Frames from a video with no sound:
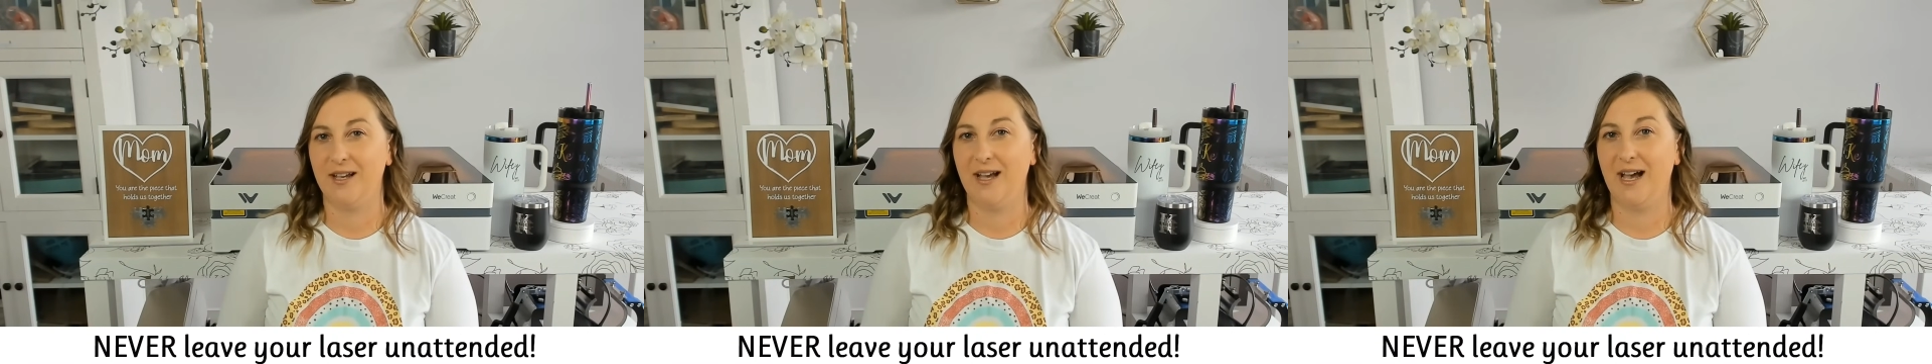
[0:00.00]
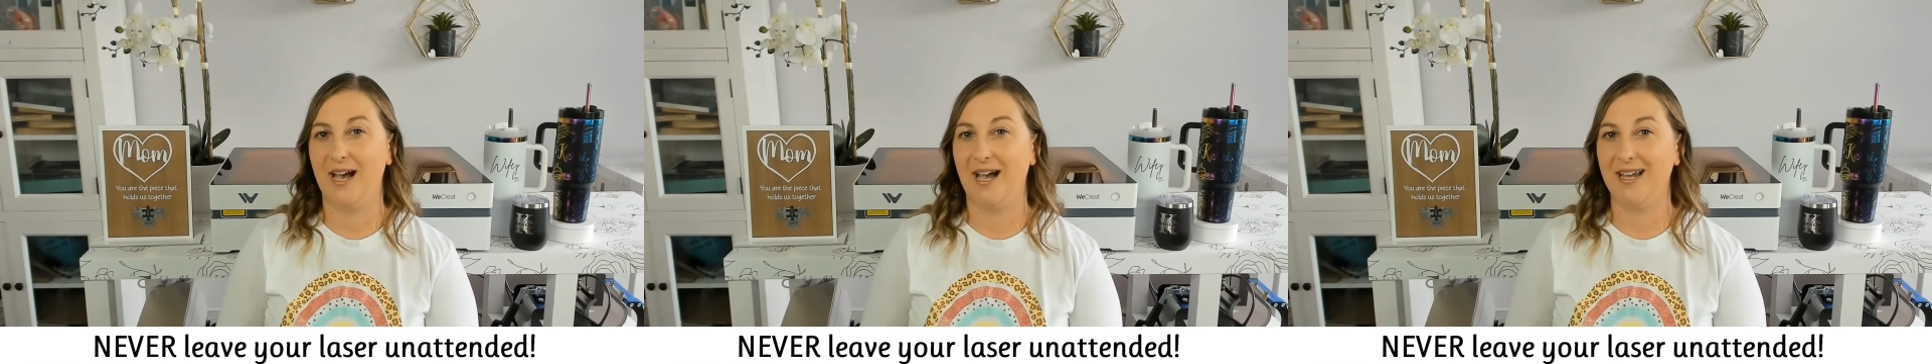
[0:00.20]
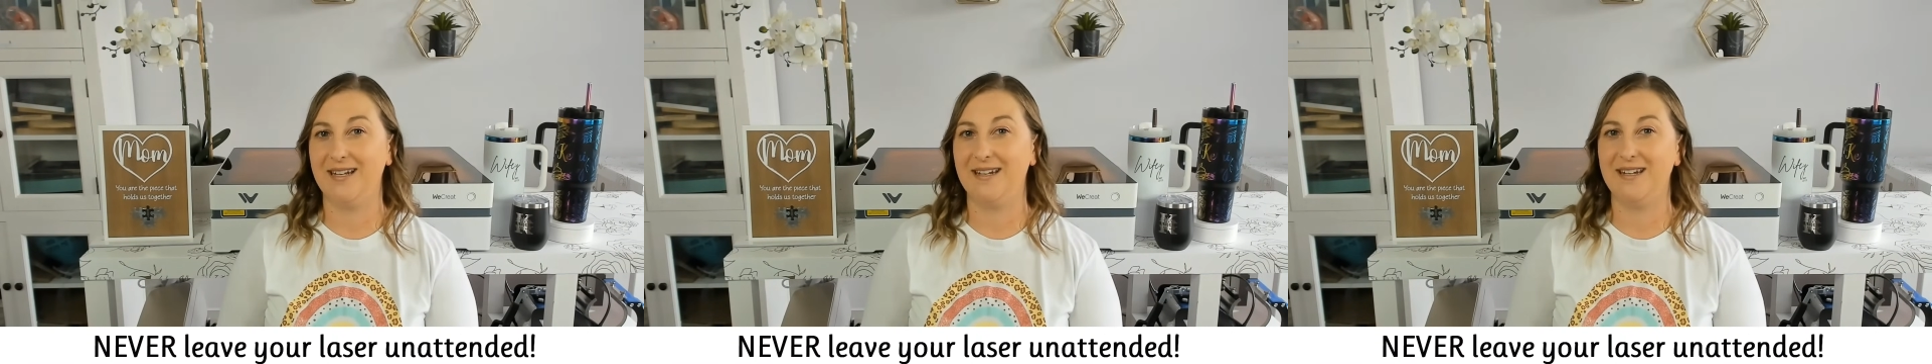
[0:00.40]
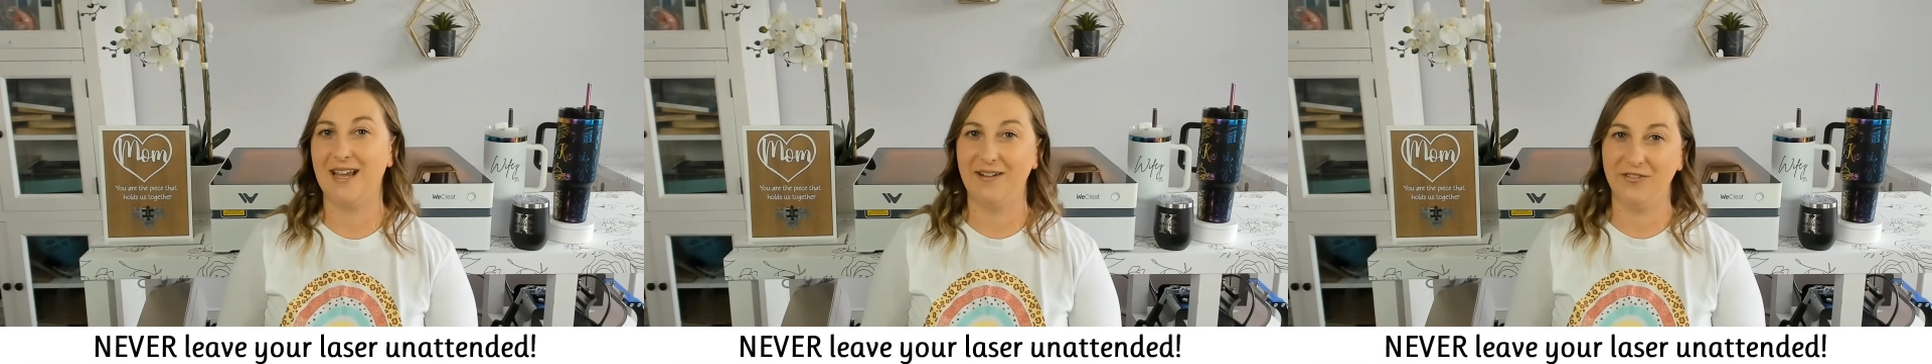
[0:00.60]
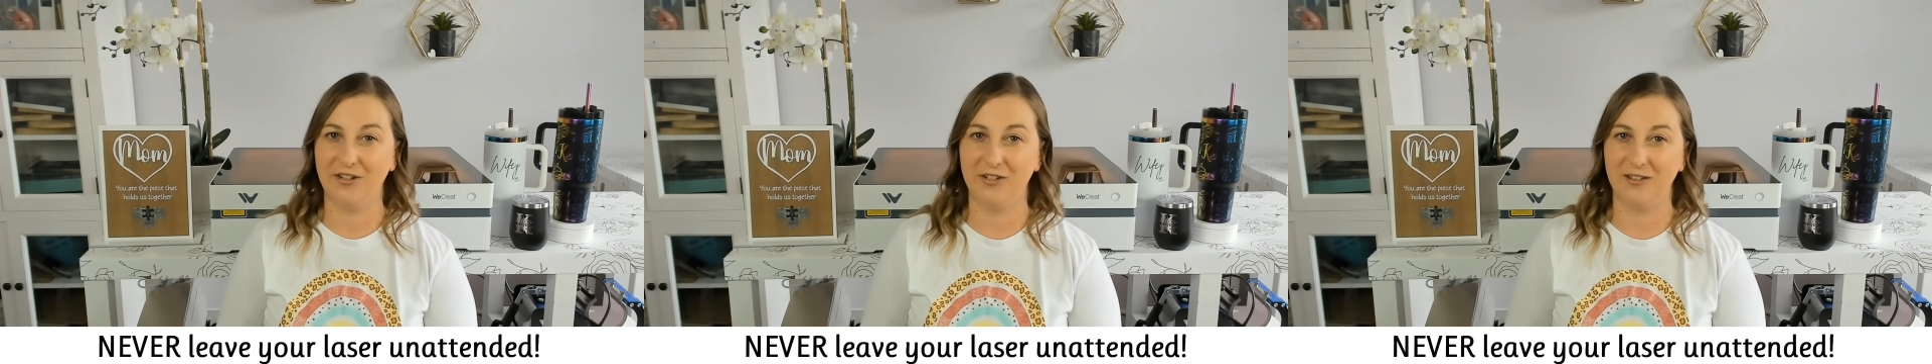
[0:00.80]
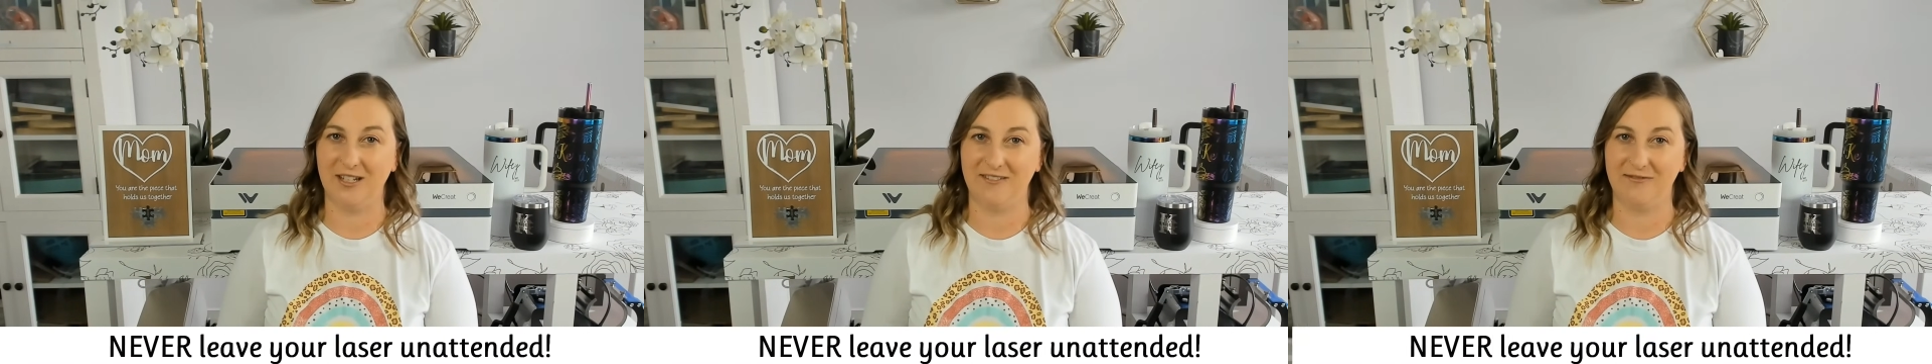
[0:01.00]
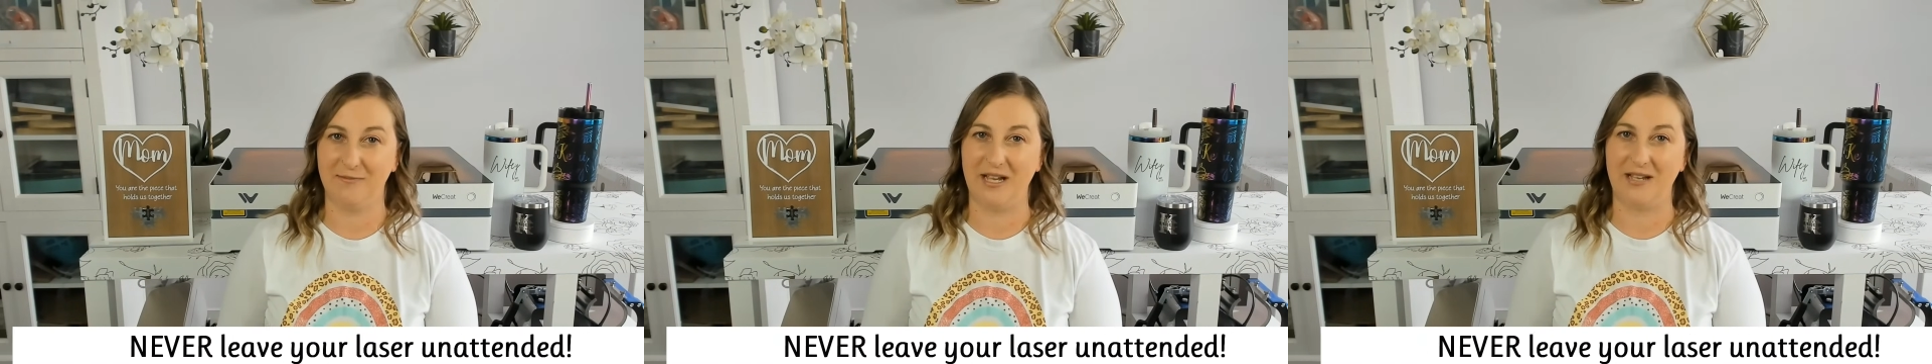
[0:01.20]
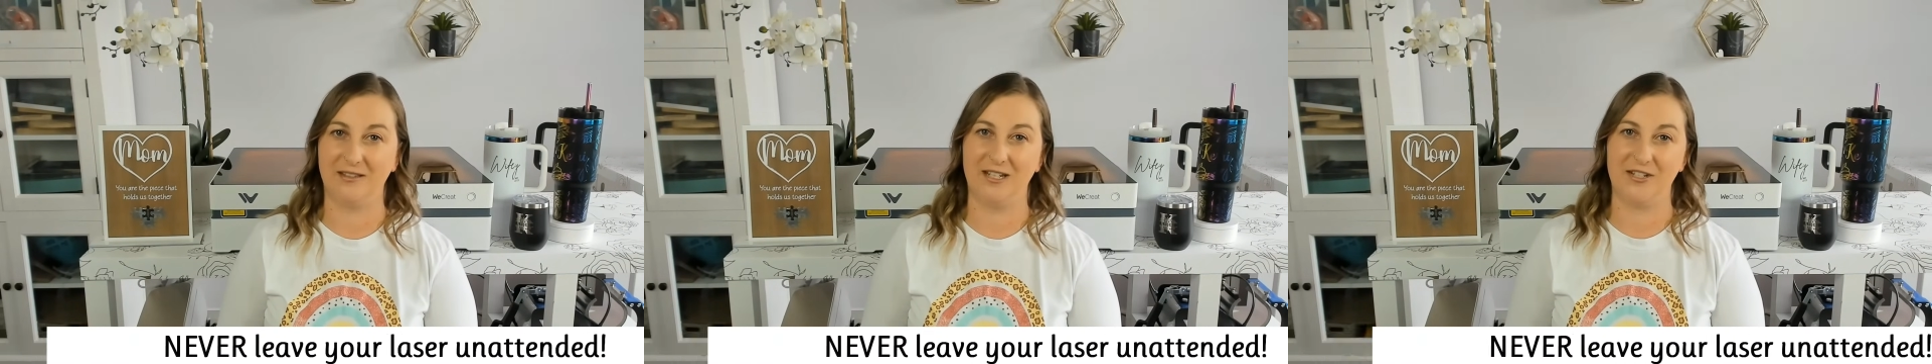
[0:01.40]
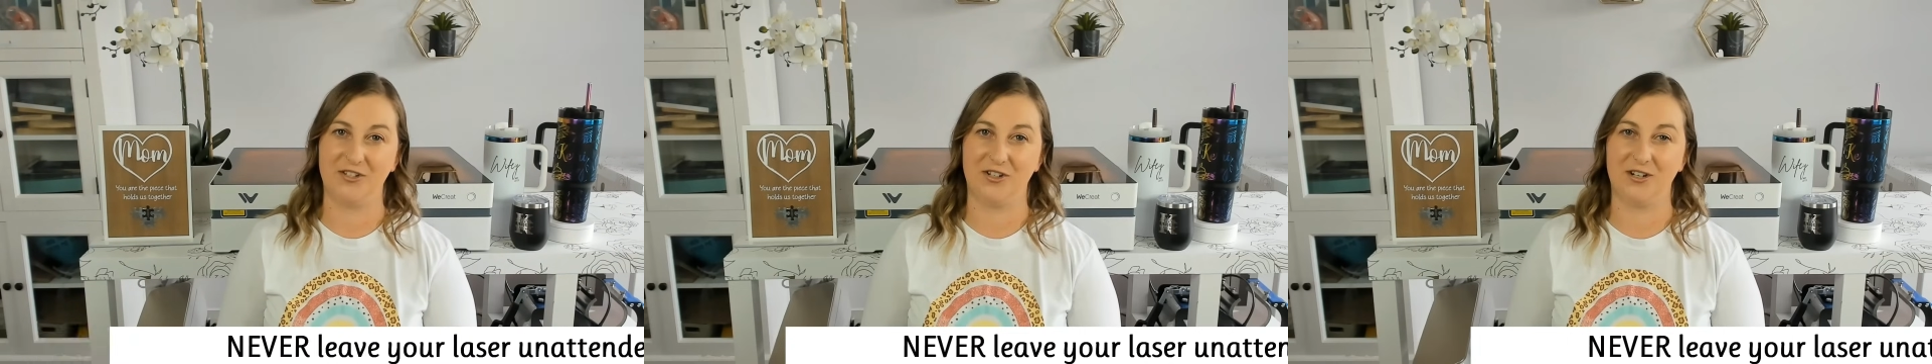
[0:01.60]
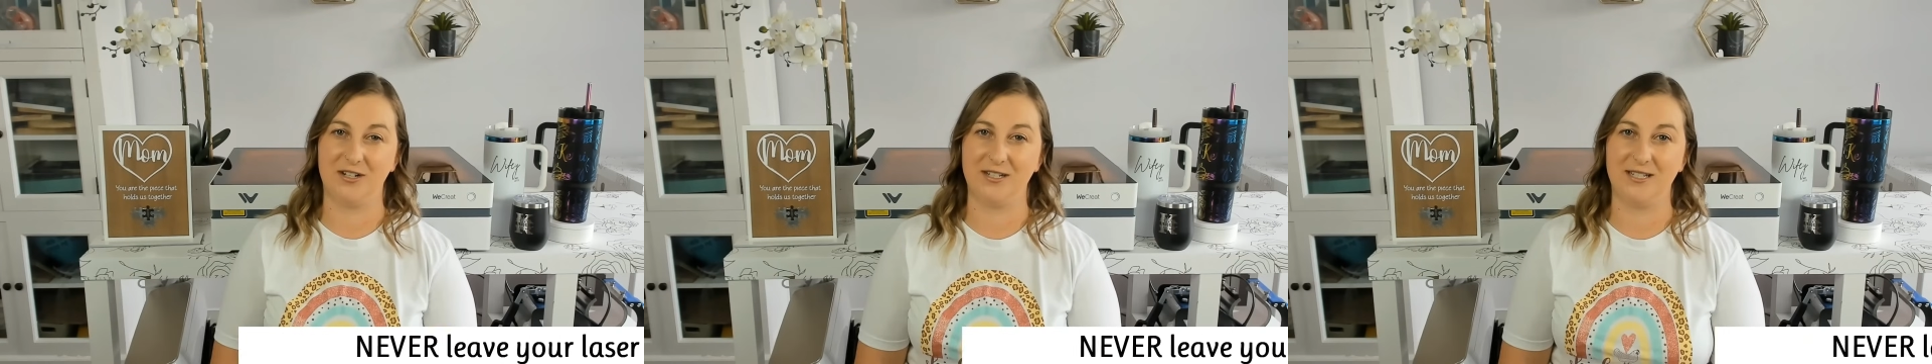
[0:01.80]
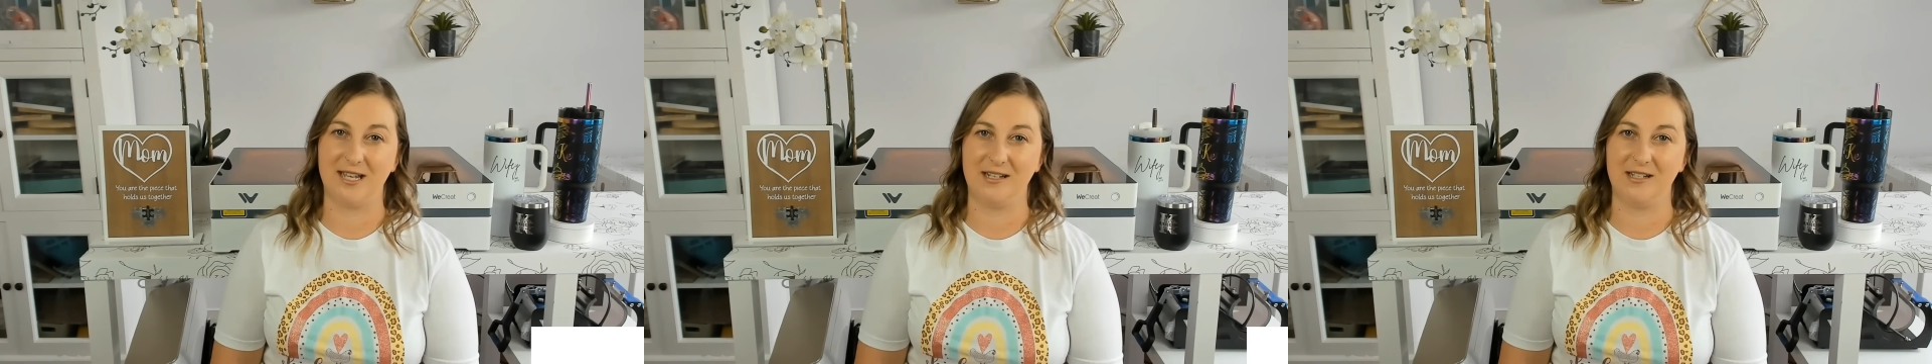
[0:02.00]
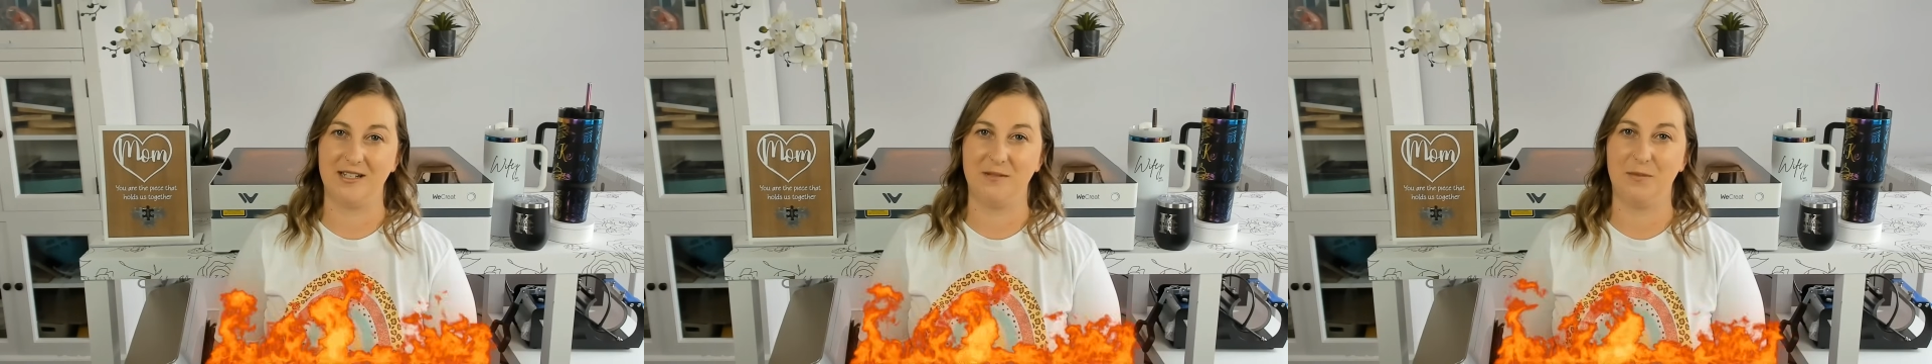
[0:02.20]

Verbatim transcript: I never leave my laser unattended